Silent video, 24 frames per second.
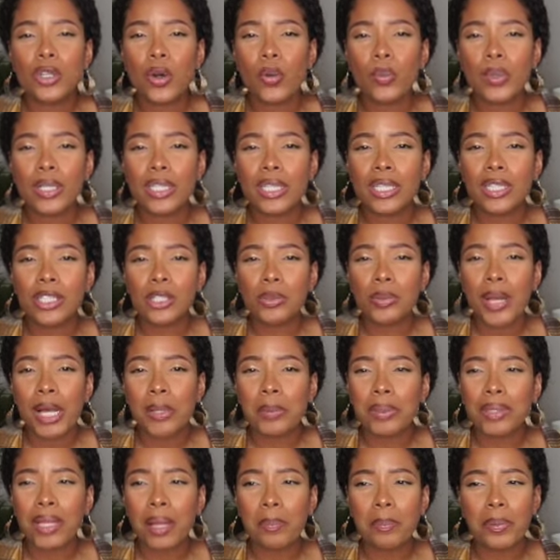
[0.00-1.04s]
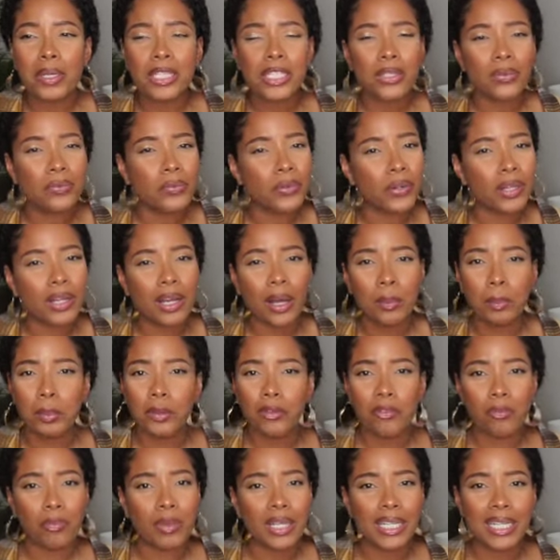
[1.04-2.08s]
going to interact with that person for a couple
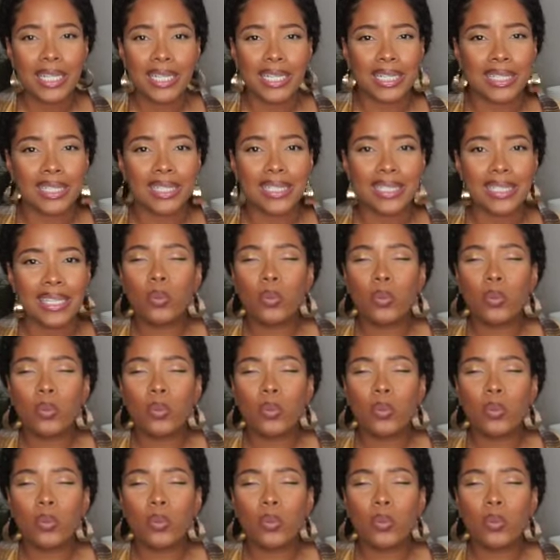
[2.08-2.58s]
of minutes.